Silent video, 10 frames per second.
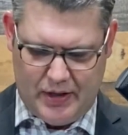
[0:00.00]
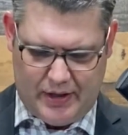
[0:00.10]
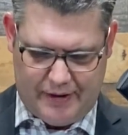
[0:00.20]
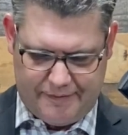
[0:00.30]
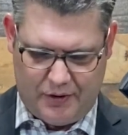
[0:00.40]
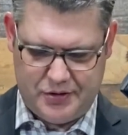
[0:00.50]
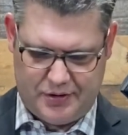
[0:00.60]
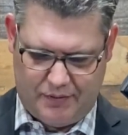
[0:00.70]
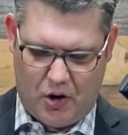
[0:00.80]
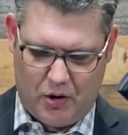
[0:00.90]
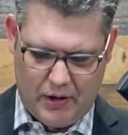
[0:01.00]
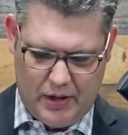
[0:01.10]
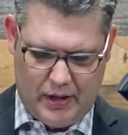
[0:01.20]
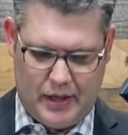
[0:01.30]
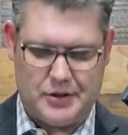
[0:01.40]
Uh, first of all,
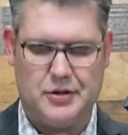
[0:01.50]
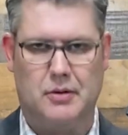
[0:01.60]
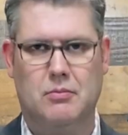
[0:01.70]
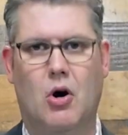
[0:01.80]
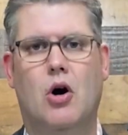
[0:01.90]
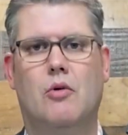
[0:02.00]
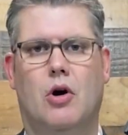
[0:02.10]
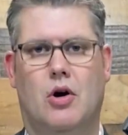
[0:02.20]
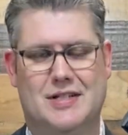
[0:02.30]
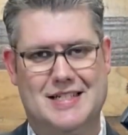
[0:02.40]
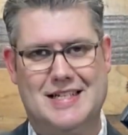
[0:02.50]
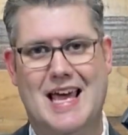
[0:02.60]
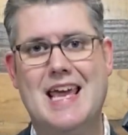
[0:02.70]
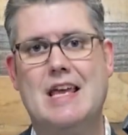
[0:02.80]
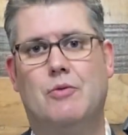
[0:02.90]
uh, tomorrow, or
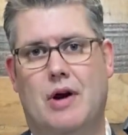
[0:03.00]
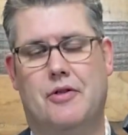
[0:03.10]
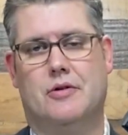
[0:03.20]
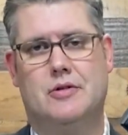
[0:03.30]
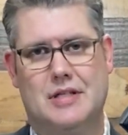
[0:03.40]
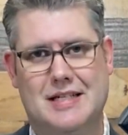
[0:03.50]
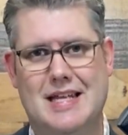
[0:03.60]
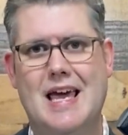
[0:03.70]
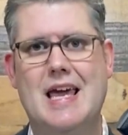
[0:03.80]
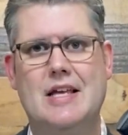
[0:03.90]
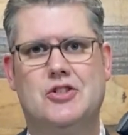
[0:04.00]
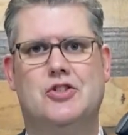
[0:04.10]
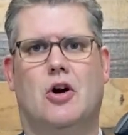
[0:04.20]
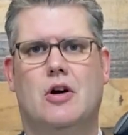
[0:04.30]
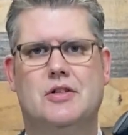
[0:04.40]
today rather, today
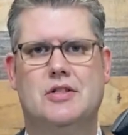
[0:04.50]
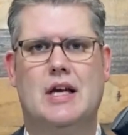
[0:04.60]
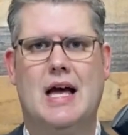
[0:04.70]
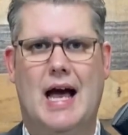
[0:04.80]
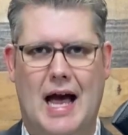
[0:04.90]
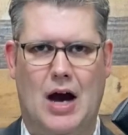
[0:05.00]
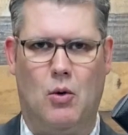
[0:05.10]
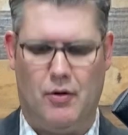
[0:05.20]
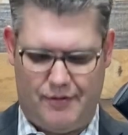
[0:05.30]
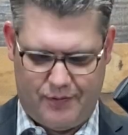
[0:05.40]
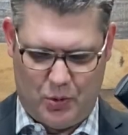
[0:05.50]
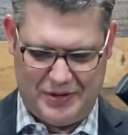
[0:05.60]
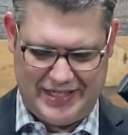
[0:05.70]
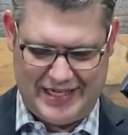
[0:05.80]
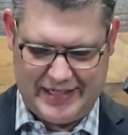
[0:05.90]
starts our
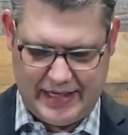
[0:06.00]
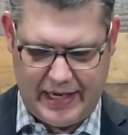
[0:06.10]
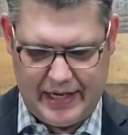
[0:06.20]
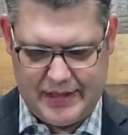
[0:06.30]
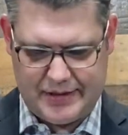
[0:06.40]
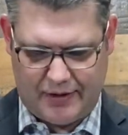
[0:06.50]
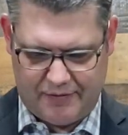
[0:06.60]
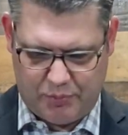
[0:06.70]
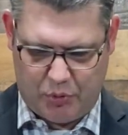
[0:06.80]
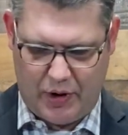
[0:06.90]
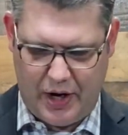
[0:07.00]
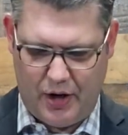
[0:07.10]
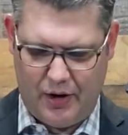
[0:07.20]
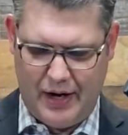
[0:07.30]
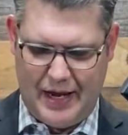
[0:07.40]
14 days of
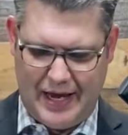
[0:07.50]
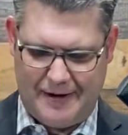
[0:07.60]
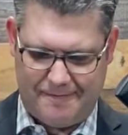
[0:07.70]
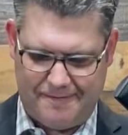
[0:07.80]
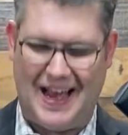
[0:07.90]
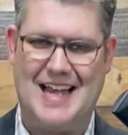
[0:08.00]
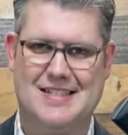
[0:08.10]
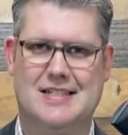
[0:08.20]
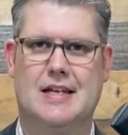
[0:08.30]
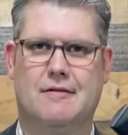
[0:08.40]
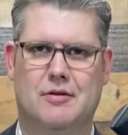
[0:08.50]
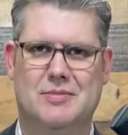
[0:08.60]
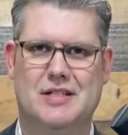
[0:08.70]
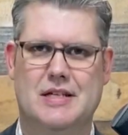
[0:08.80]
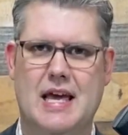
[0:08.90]
prayer and fasting from
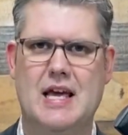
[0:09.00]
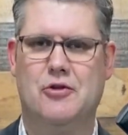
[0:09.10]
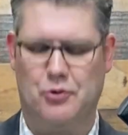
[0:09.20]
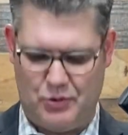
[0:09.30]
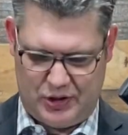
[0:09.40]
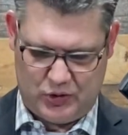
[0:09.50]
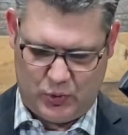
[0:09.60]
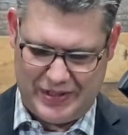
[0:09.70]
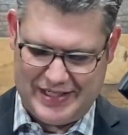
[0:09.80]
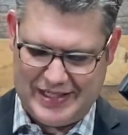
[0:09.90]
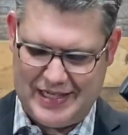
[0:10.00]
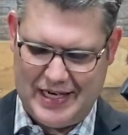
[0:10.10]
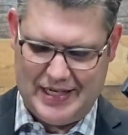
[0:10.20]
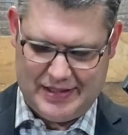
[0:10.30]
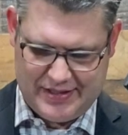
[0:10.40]
today through the
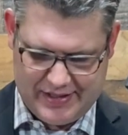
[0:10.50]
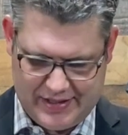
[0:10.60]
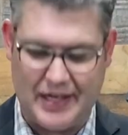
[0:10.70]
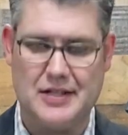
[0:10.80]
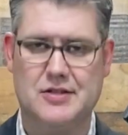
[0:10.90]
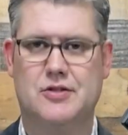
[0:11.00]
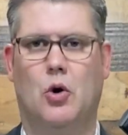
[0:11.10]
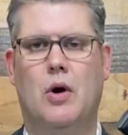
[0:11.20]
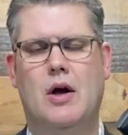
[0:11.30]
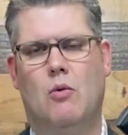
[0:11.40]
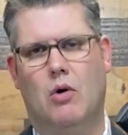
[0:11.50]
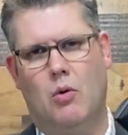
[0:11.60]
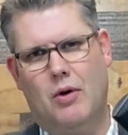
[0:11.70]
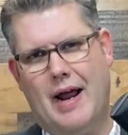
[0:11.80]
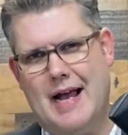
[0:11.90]
26th. So what
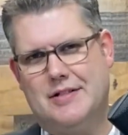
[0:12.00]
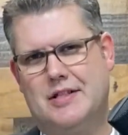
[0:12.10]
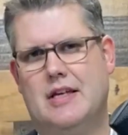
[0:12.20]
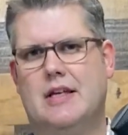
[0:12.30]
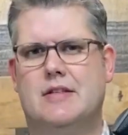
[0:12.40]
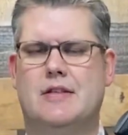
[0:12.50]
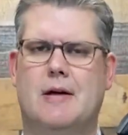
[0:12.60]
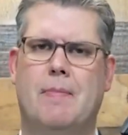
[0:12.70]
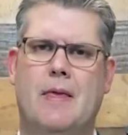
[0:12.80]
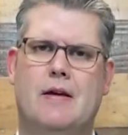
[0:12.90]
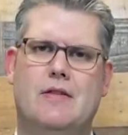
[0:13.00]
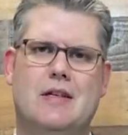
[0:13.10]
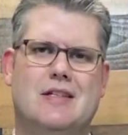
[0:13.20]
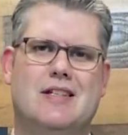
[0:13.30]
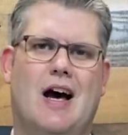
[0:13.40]
we're asking is that
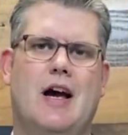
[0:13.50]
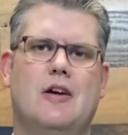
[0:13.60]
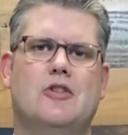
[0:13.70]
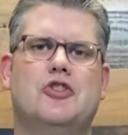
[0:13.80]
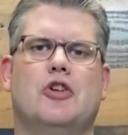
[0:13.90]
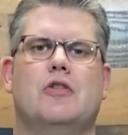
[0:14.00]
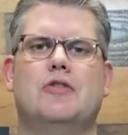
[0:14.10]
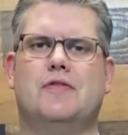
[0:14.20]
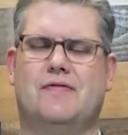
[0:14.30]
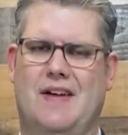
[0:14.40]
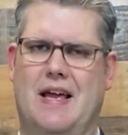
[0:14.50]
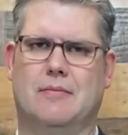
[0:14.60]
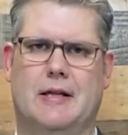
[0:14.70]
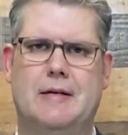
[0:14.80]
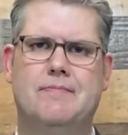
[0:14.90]
the entire church
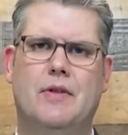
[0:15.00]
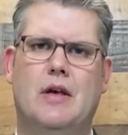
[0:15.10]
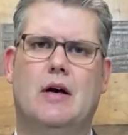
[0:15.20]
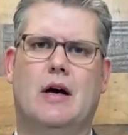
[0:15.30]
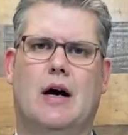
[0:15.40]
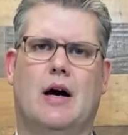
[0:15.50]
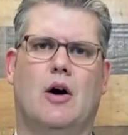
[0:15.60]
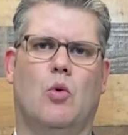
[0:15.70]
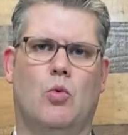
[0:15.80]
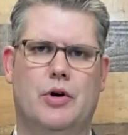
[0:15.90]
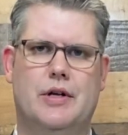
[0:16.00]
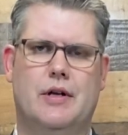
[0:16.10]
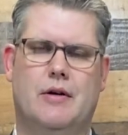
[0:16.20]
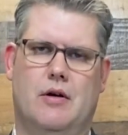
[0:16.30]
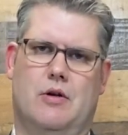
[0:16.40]
family uh,
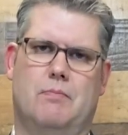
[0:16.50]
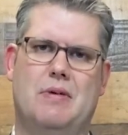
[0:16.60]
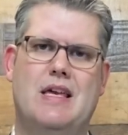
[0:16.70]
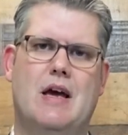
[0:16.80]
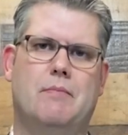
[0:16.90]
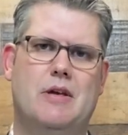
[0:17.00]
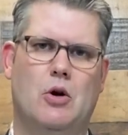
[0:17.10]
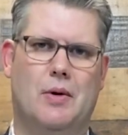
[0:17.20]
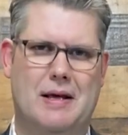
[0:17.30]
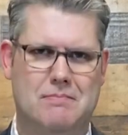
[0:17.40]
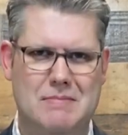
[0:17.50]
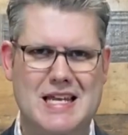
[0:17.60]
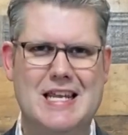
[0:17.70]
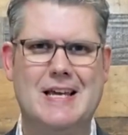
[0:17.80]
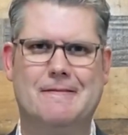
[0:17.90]
would be, be on a
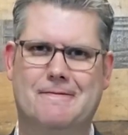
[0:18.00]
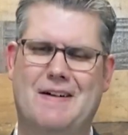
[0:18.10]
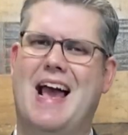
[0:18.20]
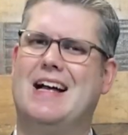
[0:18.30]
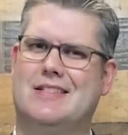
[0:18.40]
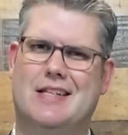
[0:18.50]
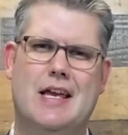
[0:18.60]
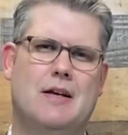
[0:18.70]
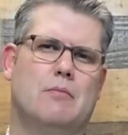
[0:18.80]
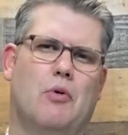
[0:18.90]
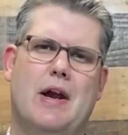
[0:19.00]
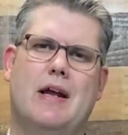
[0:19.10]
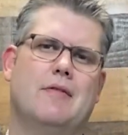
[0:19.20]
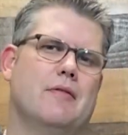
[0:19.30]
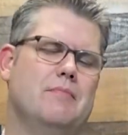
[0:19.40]
media fast. Take a
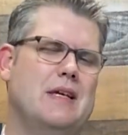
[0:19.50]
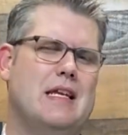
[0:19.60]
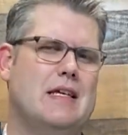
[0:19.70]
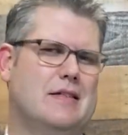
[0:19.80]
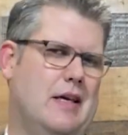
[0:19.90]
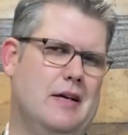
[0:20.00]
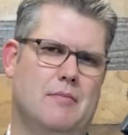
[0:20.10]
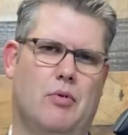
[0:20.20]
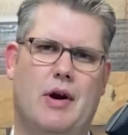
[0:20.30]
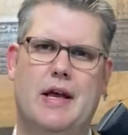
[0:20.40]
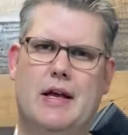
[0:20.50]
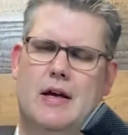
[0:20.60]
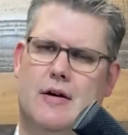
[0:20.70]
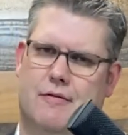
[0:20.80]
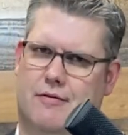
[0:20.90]
break from media, take a break
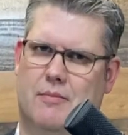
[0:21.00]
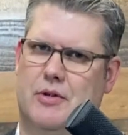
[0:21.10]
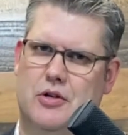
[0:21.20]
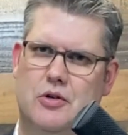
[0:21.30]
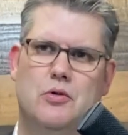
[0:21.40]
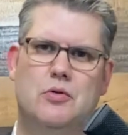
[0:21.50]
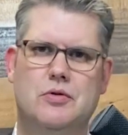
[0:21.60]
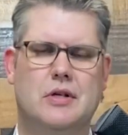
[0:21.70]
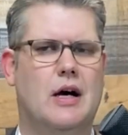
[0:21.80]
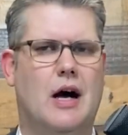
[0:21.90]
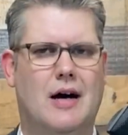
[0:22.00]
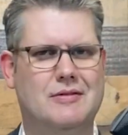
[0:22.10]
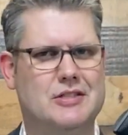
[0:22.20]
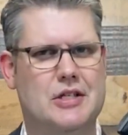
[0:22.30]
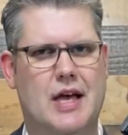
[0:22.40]
from the news. Uh,
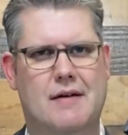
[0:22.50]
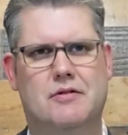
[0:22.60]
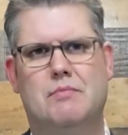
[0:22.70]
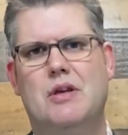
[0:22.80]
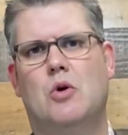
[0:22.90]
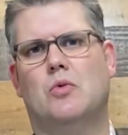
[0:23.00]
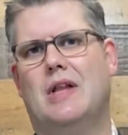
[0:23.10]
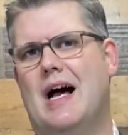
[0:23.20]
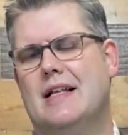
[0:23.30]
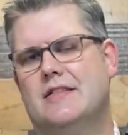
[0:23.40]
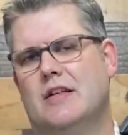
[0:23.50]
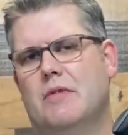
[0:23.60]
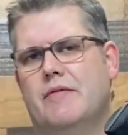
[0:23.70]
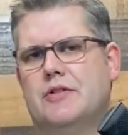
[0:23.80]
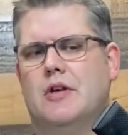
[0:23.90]
obviously, you have to be online, some
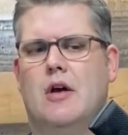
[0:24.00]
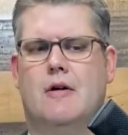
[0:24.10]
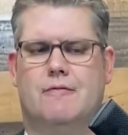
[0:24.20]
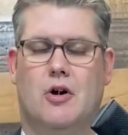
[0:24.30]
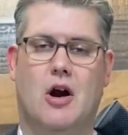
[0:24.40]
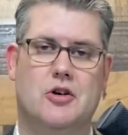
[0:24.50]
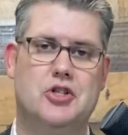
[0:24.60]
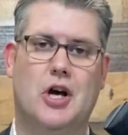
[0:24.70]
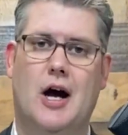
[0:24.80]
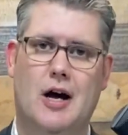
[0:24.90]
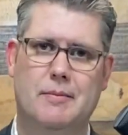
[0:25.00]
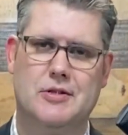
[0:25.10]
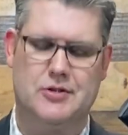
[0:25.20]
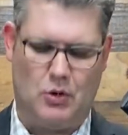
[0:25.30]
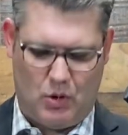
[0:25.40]
of us, for our job,
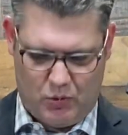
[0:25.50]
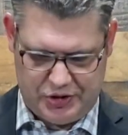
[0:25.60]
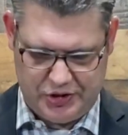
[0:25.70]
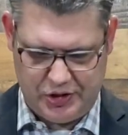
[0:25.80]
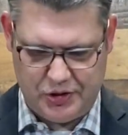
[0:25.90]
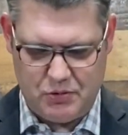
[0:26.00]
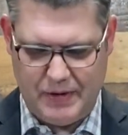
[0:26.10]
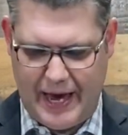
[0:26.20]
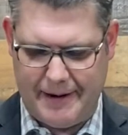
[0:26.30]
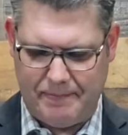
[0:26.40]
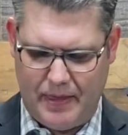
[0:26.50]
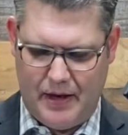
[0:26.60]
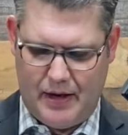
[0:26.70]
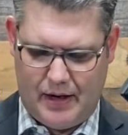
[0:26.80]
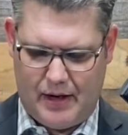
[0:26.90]
and so I want you to do that.
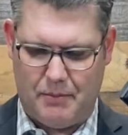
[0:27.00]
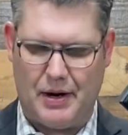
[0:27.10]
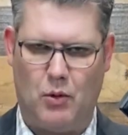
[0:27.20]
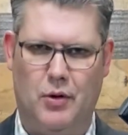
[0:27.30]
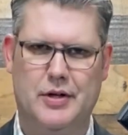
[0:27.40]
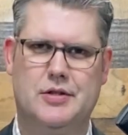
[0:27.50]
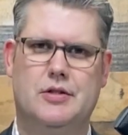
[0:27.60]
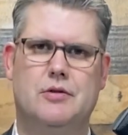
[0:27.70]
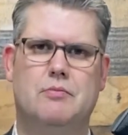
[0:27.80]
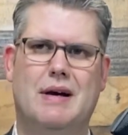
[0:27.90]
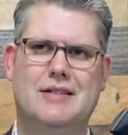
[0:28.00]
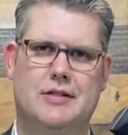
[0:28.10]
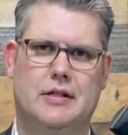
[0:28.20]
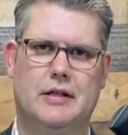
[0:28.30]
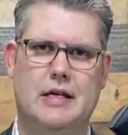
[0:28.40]
Uh, but I want us to
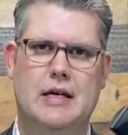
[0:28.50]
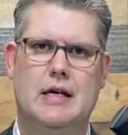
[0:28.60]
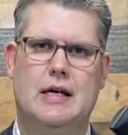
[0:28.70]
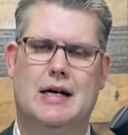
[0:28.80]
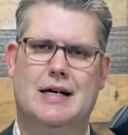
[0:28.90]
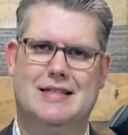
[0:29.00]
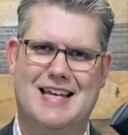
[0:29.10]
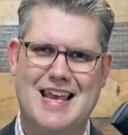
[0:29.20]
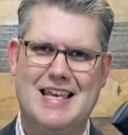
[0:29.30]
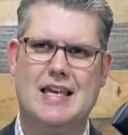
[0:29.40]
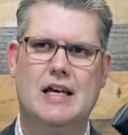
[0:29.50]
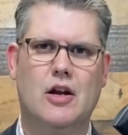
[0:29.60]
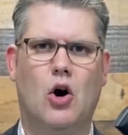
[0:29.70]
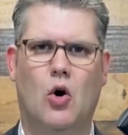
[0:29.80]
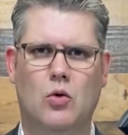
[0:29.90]
basically uh, take
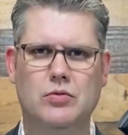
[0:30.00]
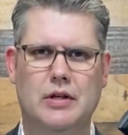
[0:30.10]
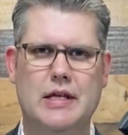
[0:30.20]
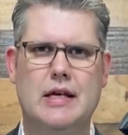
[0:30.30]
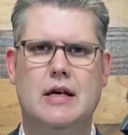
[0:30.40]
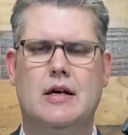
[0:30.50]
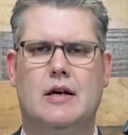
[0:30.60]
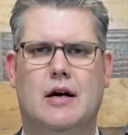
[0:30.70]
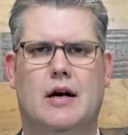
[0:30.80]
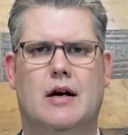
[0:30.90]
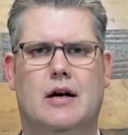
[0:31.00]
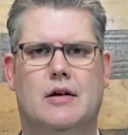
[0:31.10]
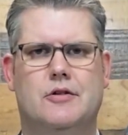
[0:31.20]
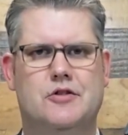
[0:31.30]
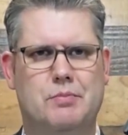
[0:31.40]
in only
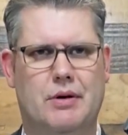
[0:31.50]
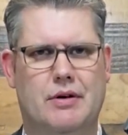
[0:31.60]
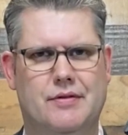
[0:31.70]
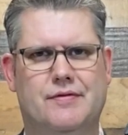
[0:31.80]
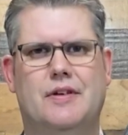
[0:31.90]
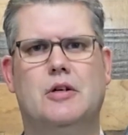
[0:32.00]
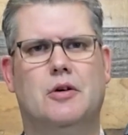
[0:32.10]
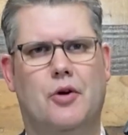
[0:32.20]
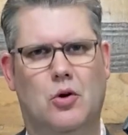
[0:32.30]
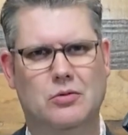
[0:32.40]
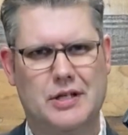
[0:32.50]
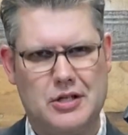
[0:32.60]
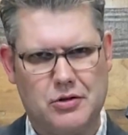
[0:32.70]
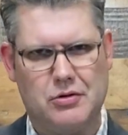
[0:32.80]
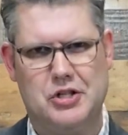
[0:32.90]
uh, spirit filled, only
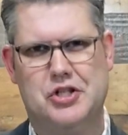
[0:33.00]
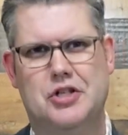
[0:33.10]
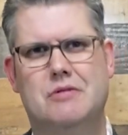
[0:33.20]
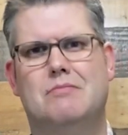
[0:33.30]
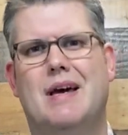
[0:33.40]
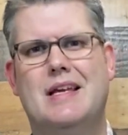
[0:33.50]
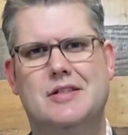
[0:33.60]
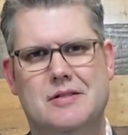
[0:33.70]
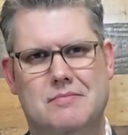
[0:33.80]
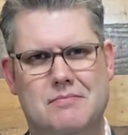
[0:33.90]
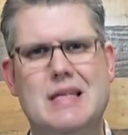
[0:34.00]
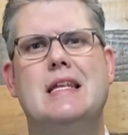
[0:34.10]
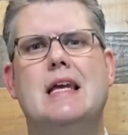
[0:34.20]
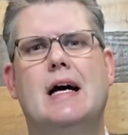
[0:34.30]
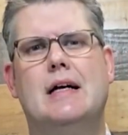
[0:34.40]
Christian based
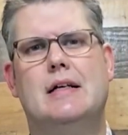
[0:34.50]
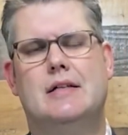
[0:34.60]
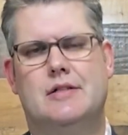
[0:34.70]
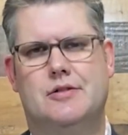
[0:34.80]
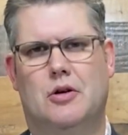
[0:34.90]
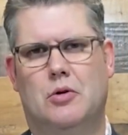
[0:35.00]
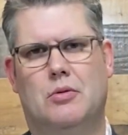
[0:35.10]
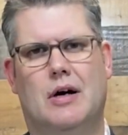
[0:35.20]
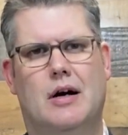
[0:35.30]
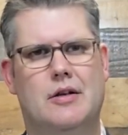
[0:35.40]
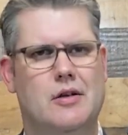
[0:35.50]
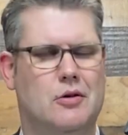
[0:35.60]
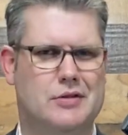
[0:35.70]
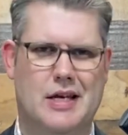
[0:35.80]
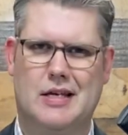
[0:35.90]
media. So, uh, you
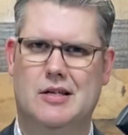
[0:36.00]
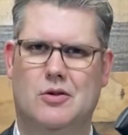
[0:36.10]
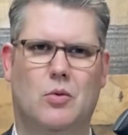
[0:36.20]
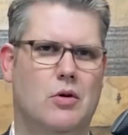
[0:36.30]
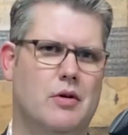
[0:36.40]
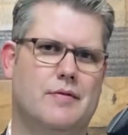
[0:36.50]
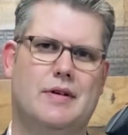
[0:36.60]
know, take in the Word of